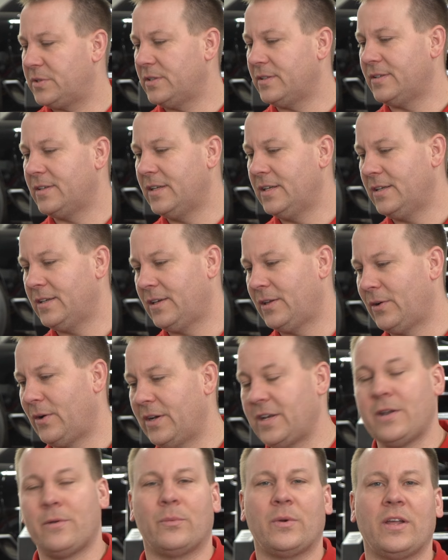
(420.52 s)
and
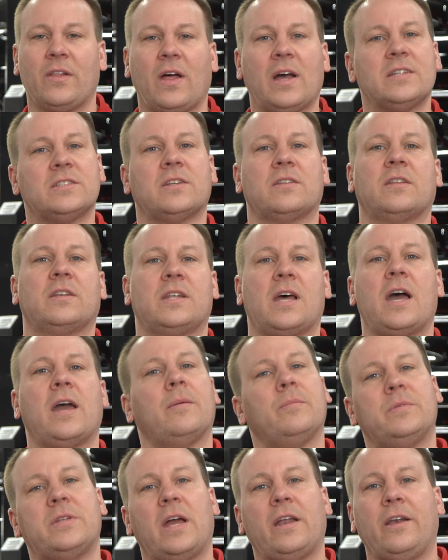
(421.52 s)
I didn't realize at the
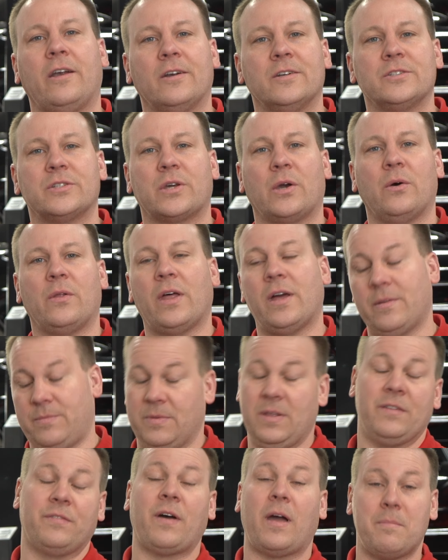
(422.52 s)
time 10 years ago that
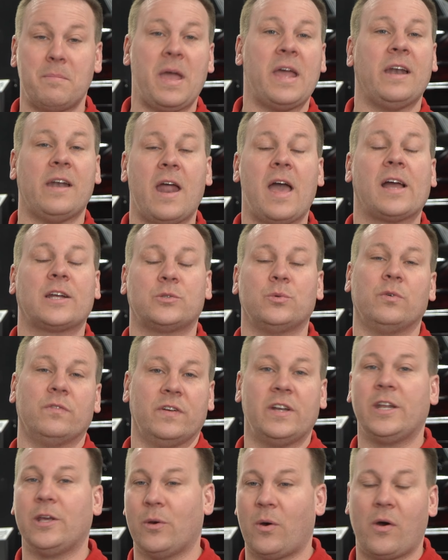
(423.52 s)
if I'd made an actual
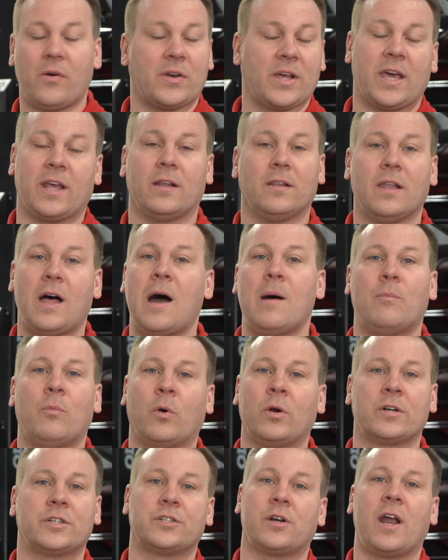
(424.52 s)
video I would have had a lot
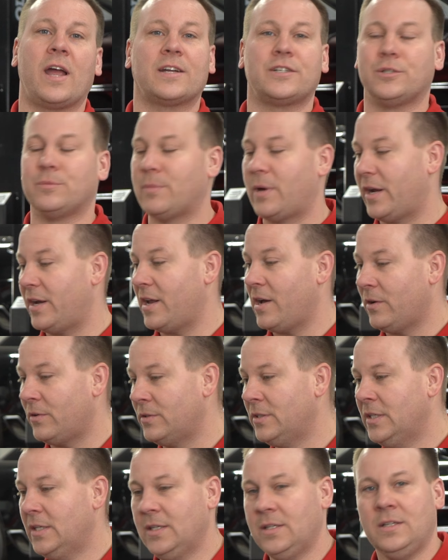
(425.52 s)
more traction by
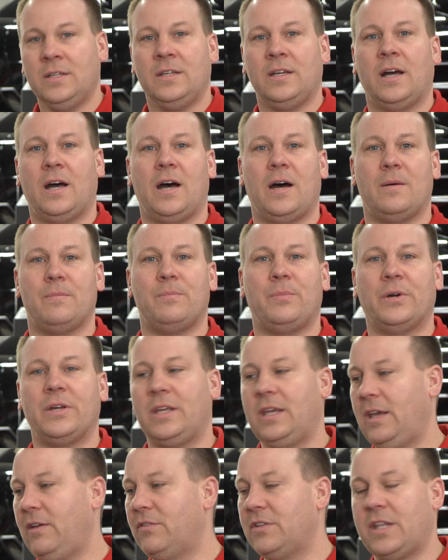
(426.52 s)
now.
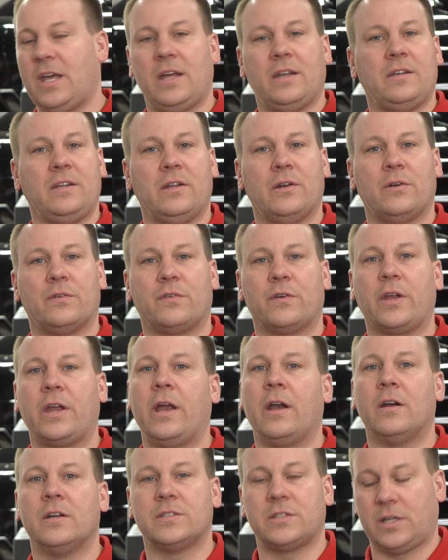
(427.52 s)
But even then, for
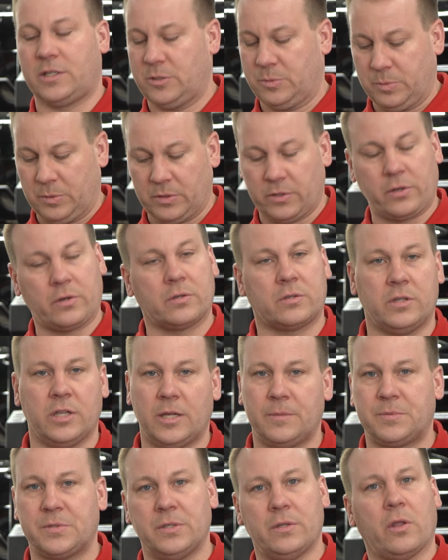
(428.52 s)
years I just put little
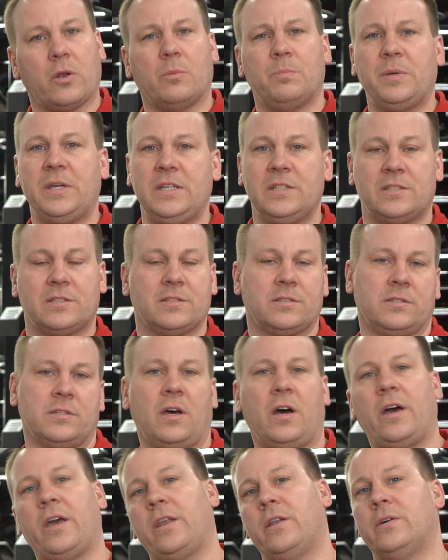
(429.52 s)
clips and little pieces
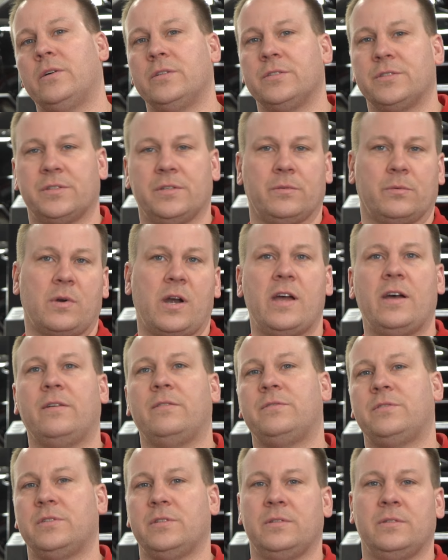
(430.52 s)
and idles and
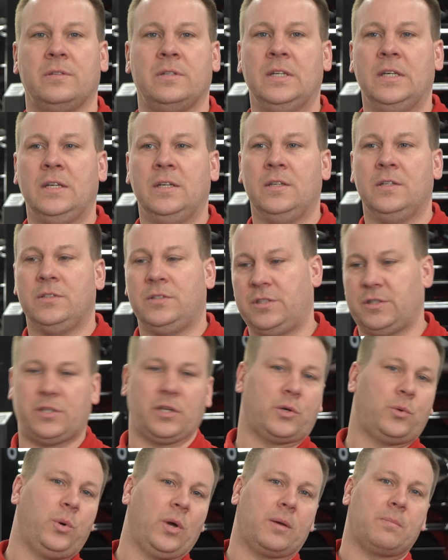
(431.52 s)
revs and just a
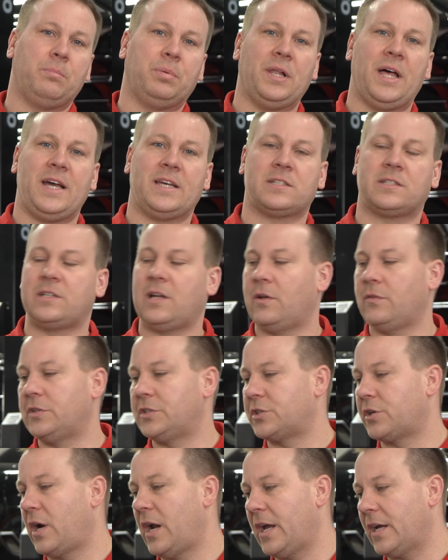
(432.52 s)
quick blast down the
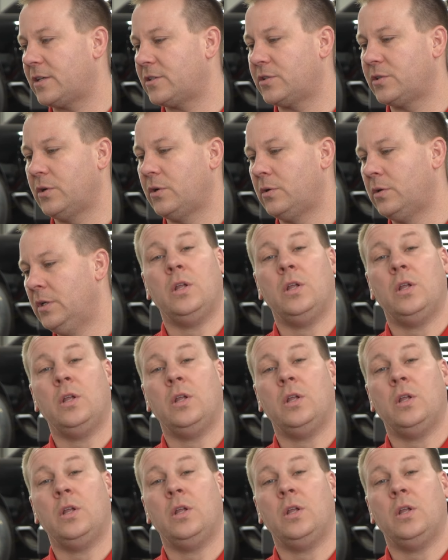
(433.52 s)
track. So